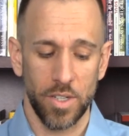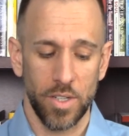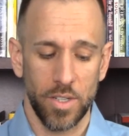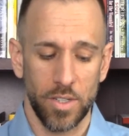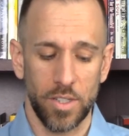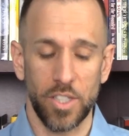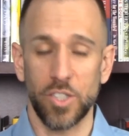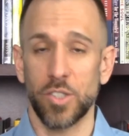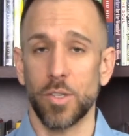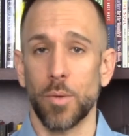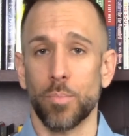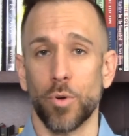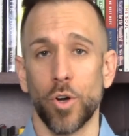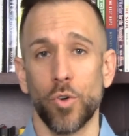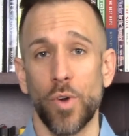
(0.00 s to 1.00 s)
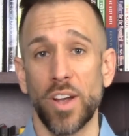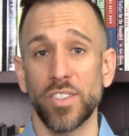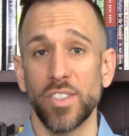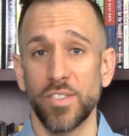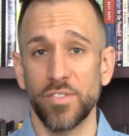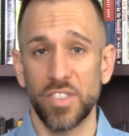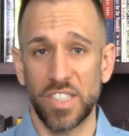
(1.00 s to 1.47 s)
These
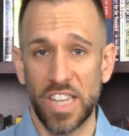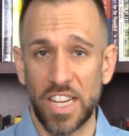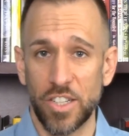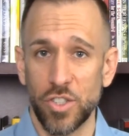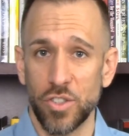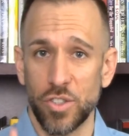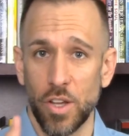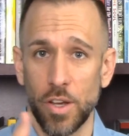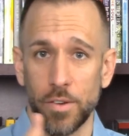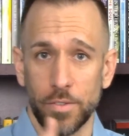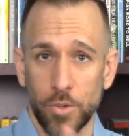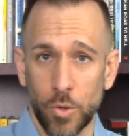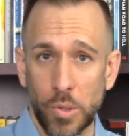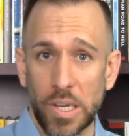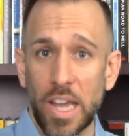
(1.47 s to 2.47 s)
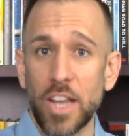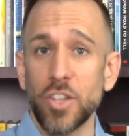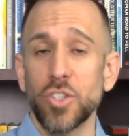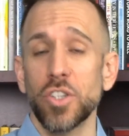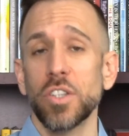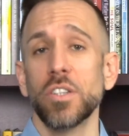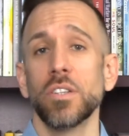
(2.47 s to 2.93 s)
progressive stages of
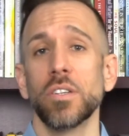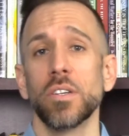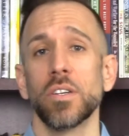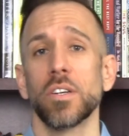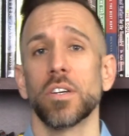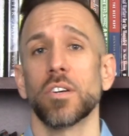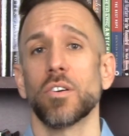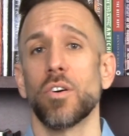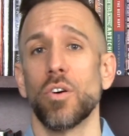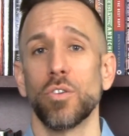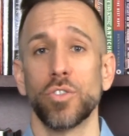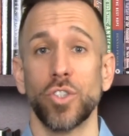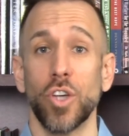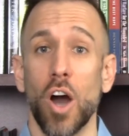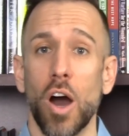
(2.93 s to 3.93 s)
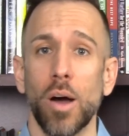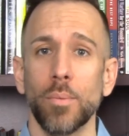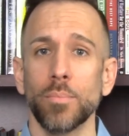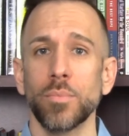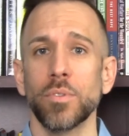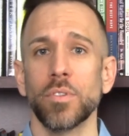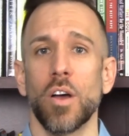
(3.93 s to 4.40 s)
creation called
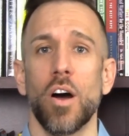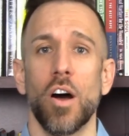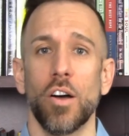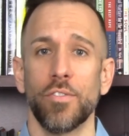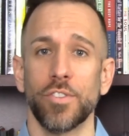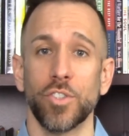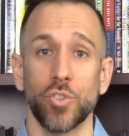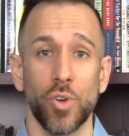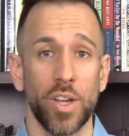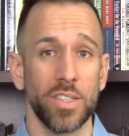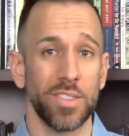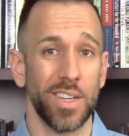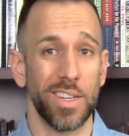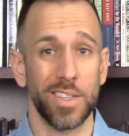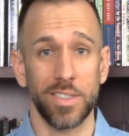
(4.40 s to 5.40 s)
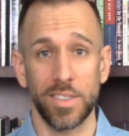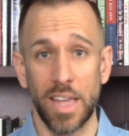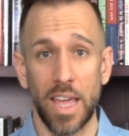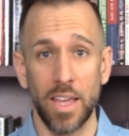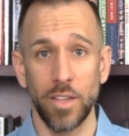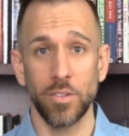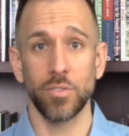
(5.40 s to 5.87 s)
yoms, often translated
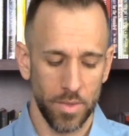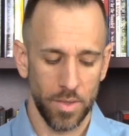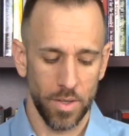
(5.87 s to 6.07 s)
days.